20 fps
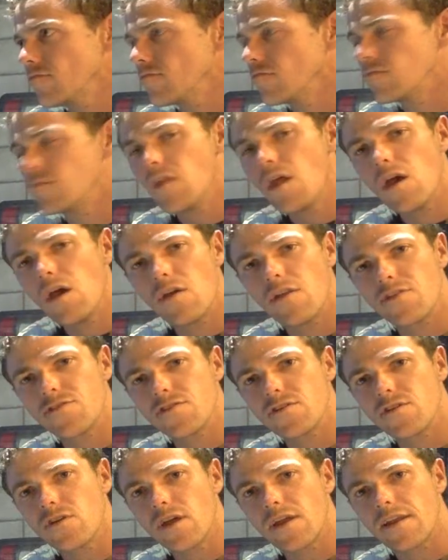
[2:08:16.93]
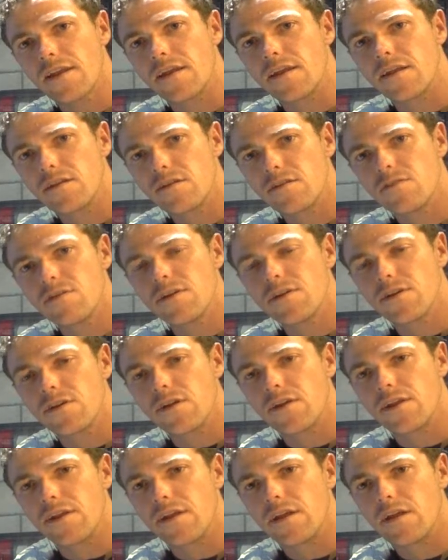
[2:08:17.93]
No, that's a good idea. Really good
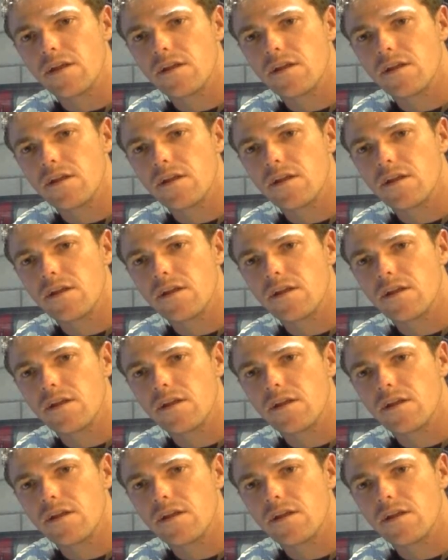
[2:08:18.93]
idea.